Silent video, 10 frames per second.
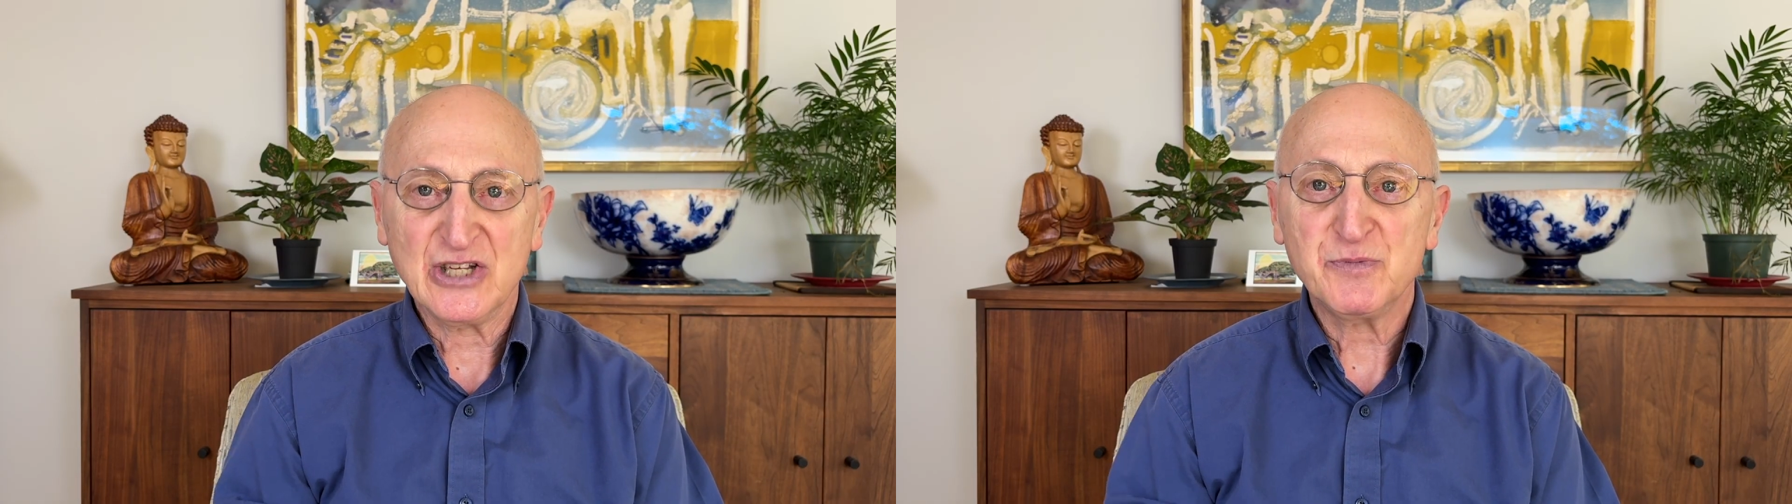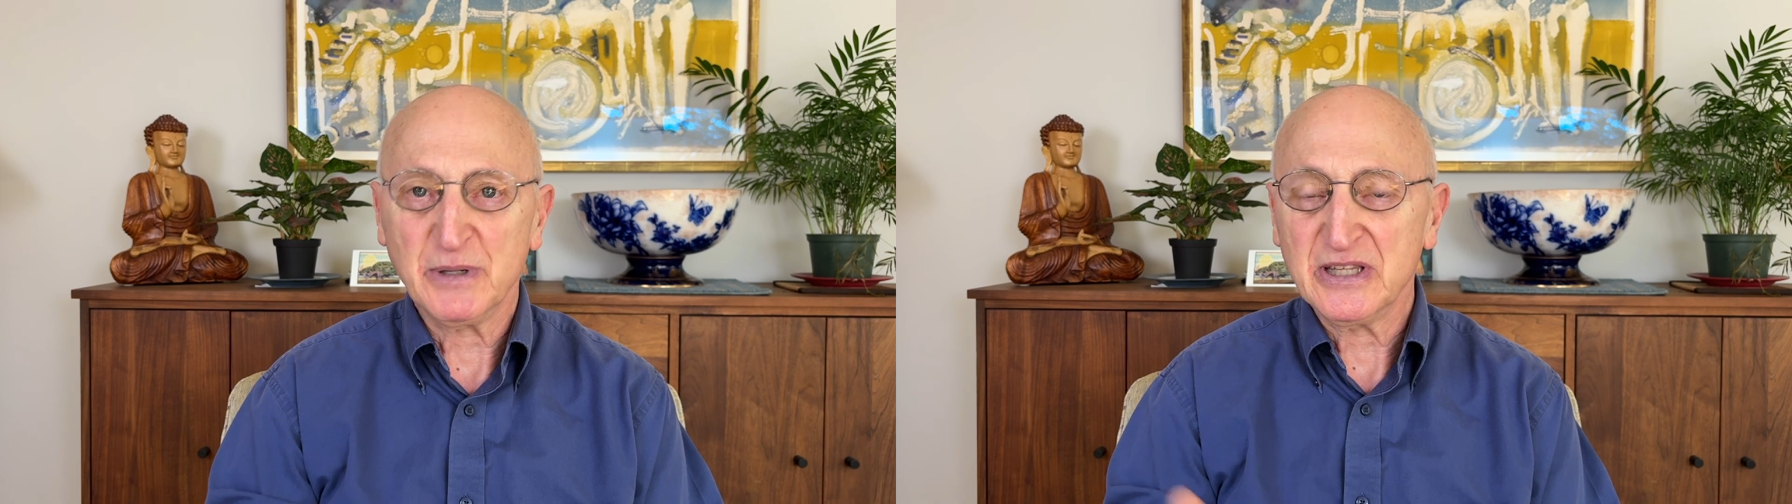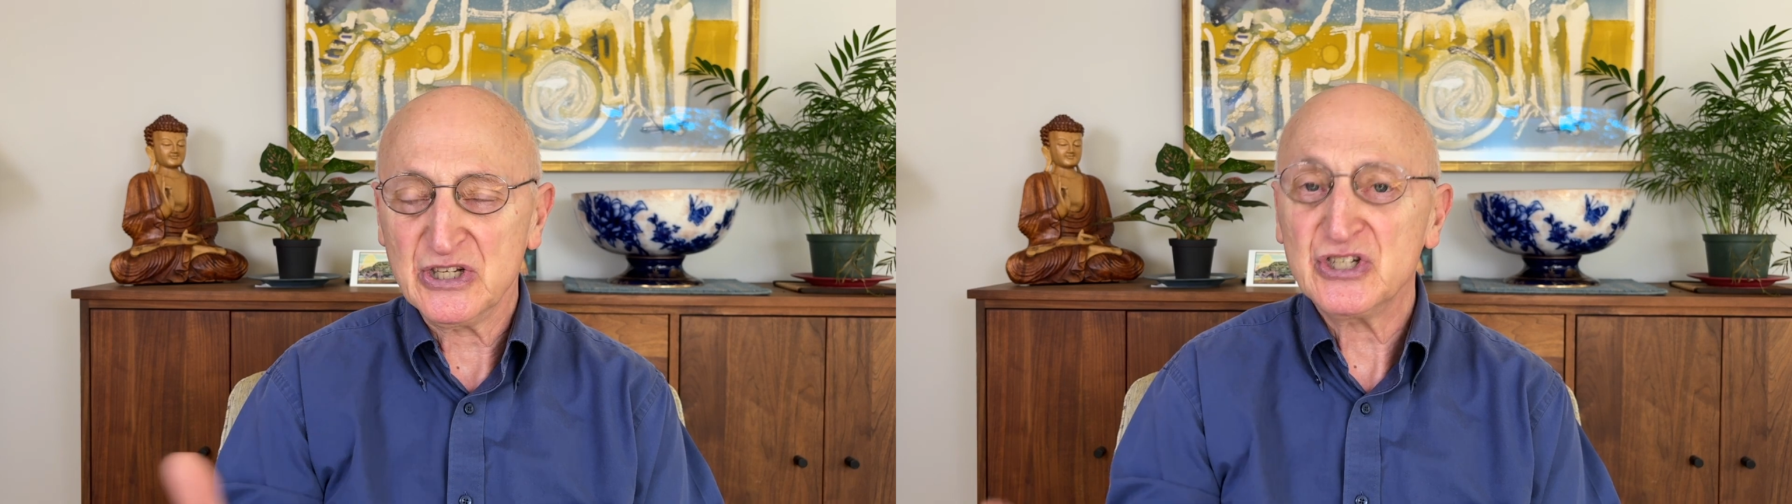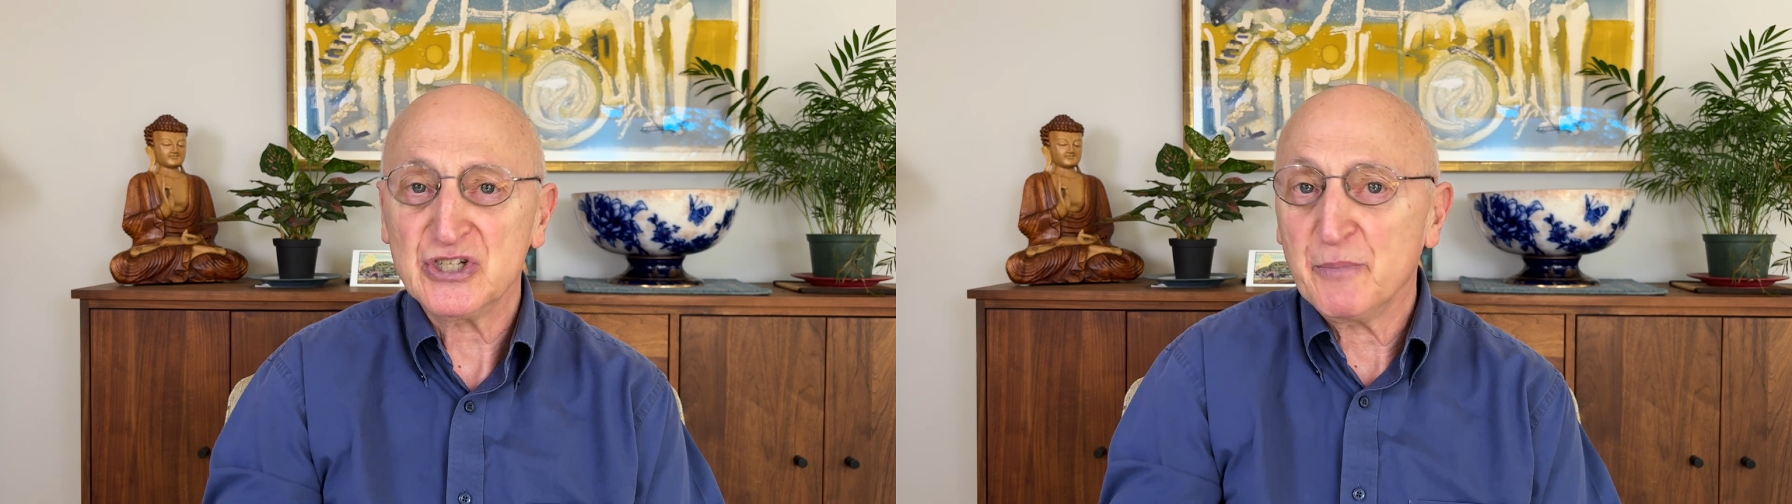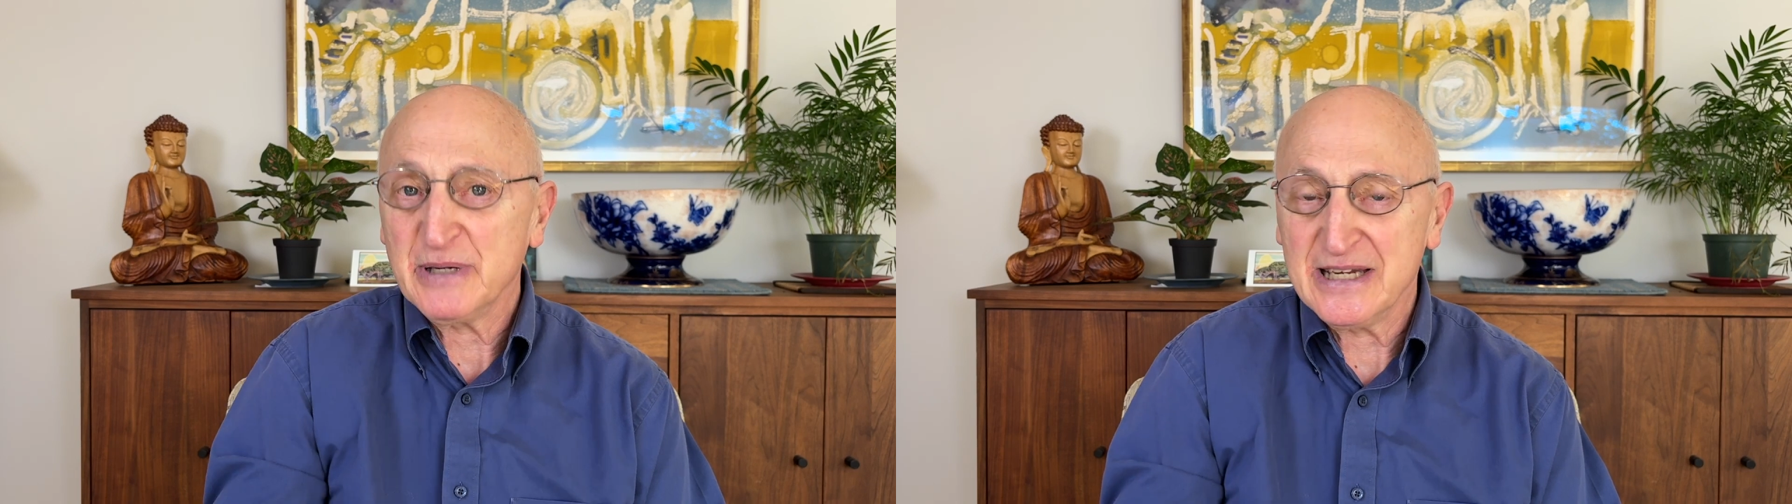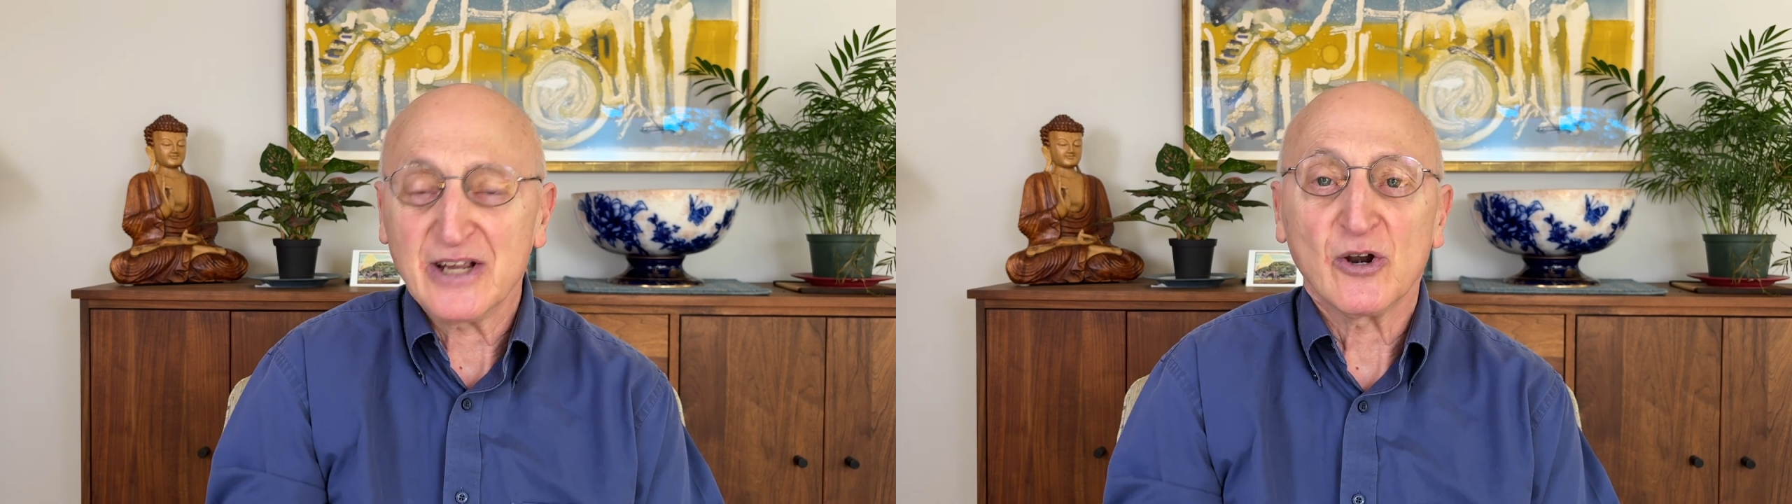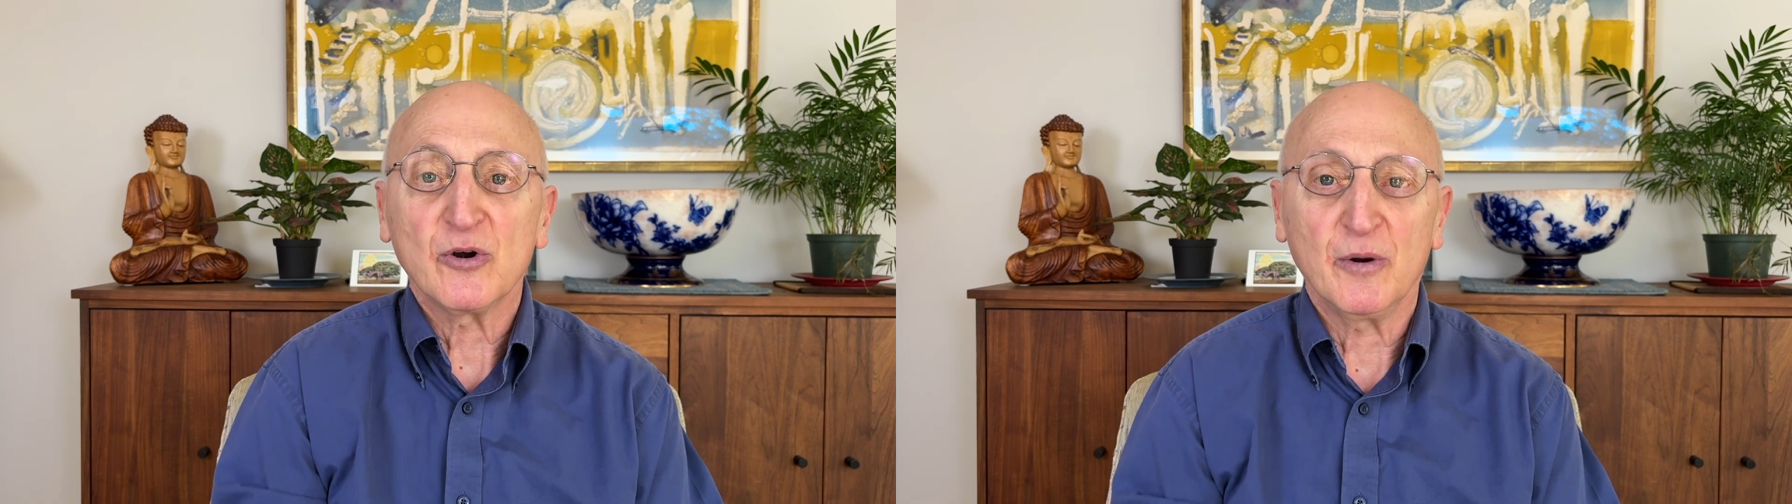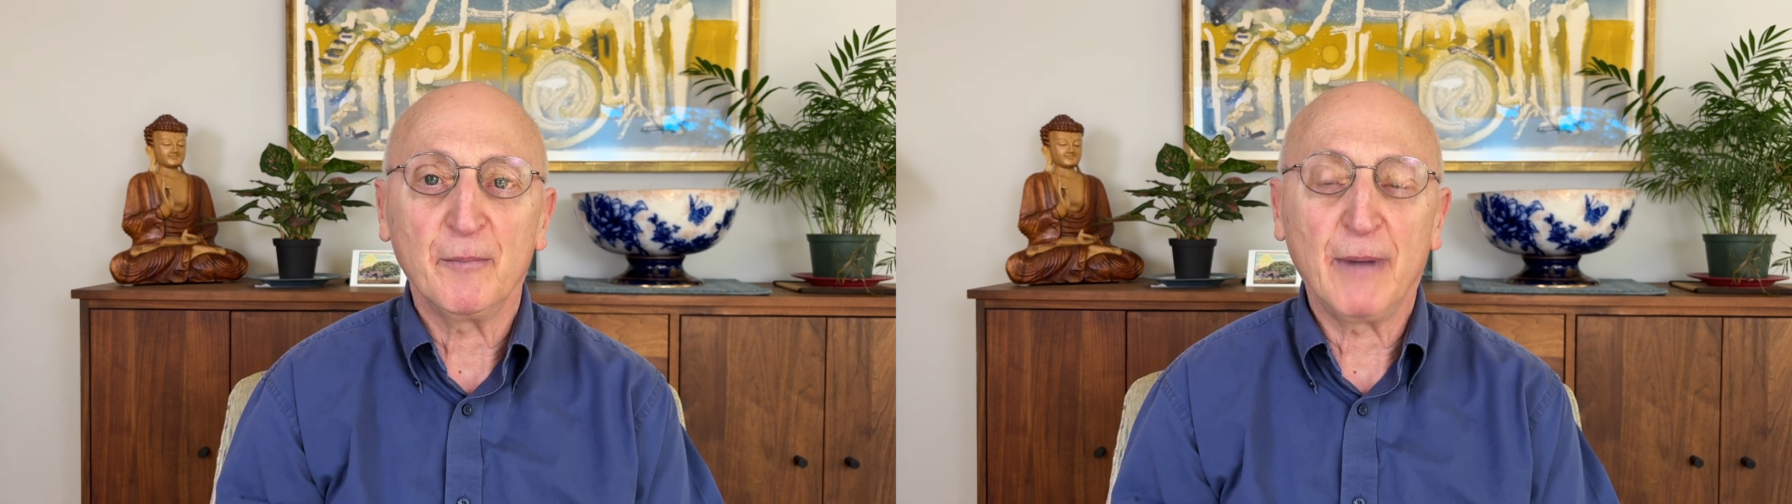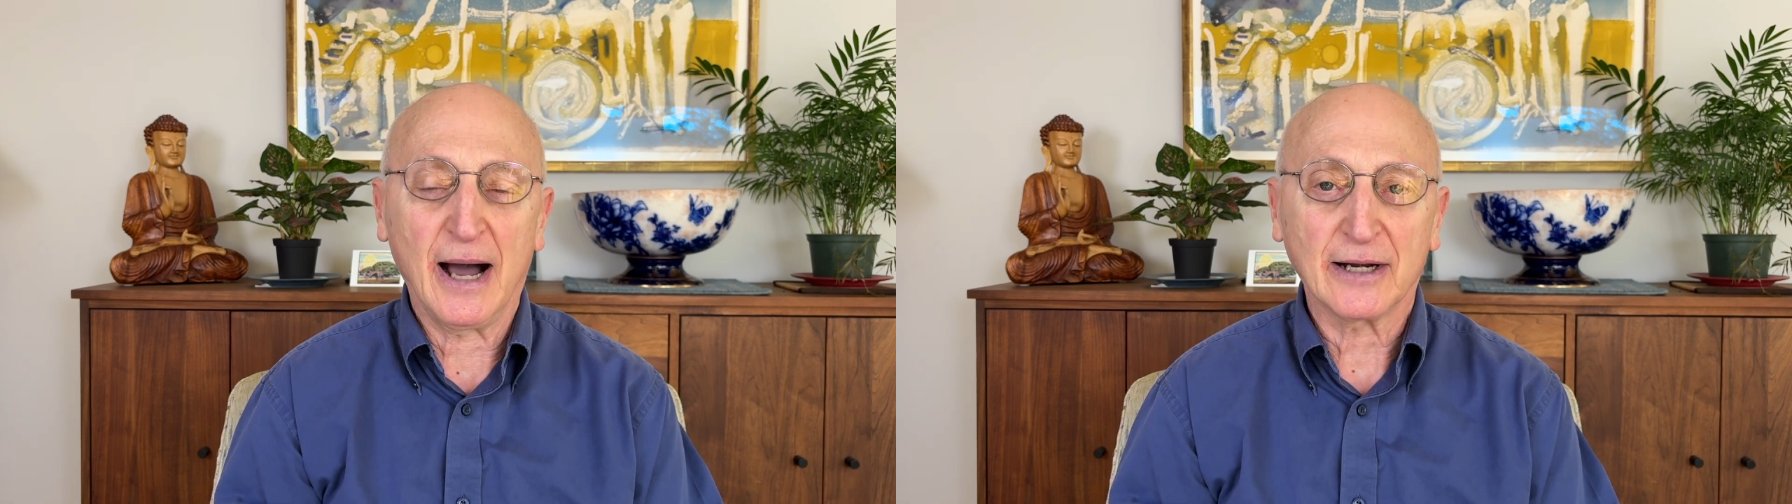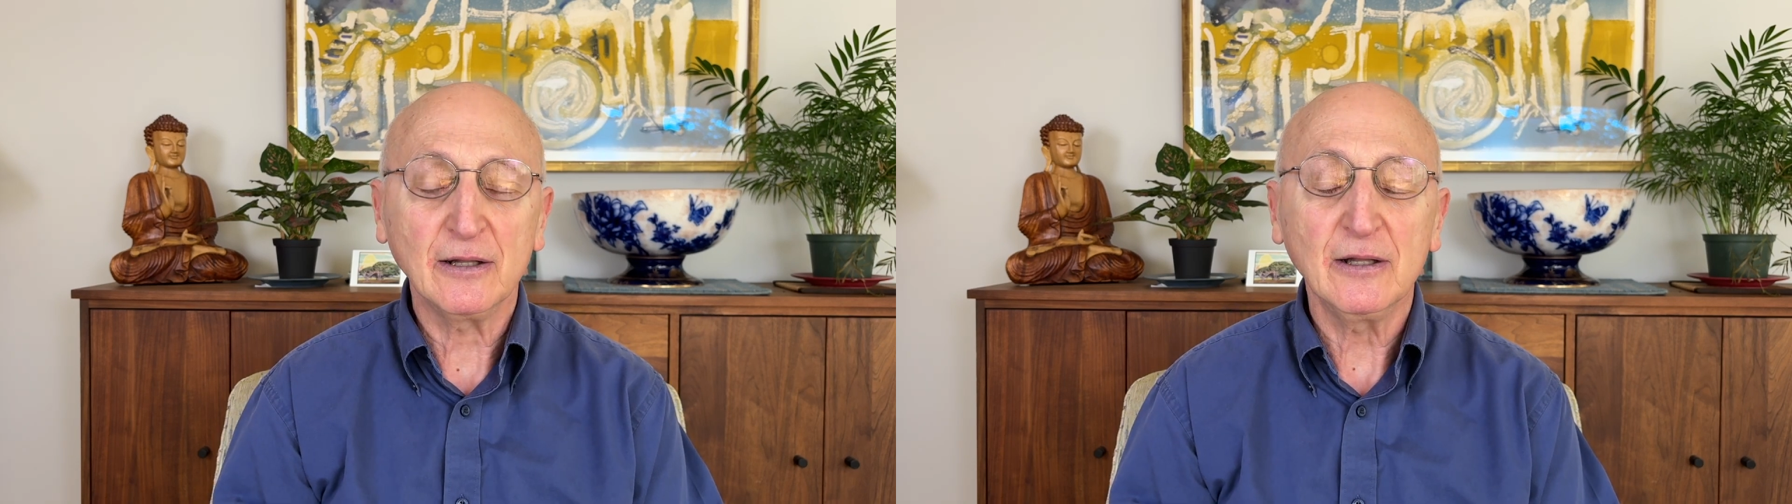but this is the particular
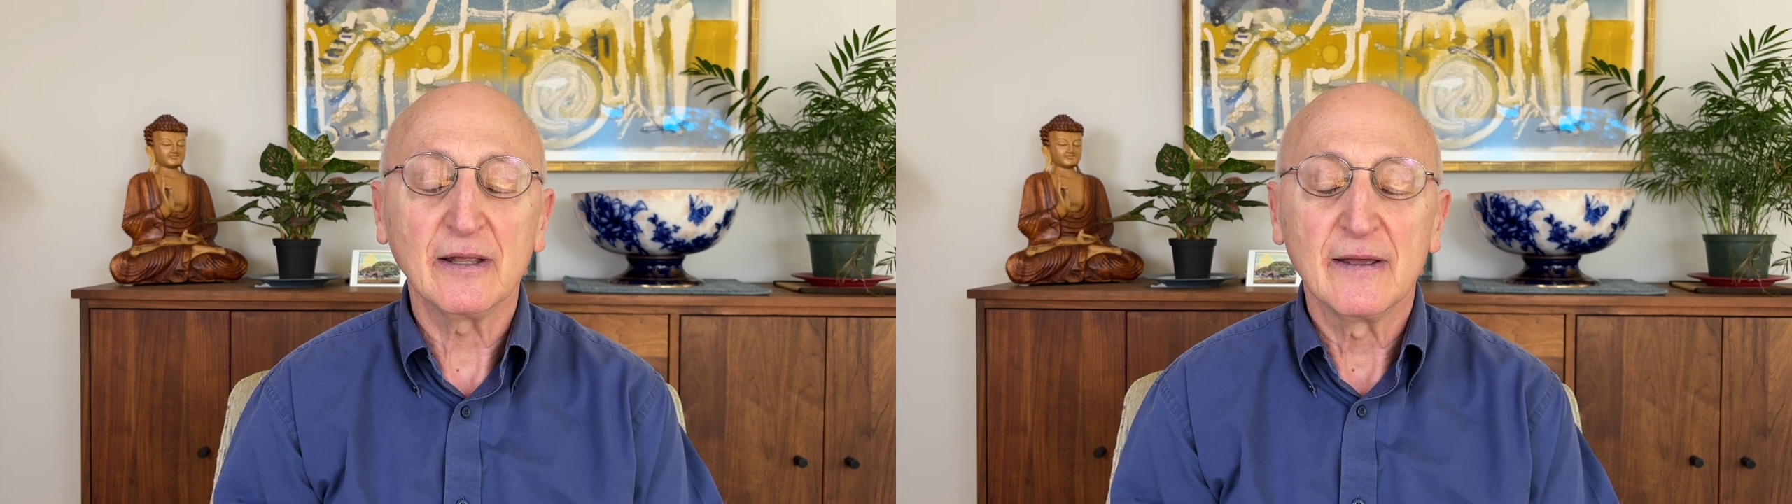model.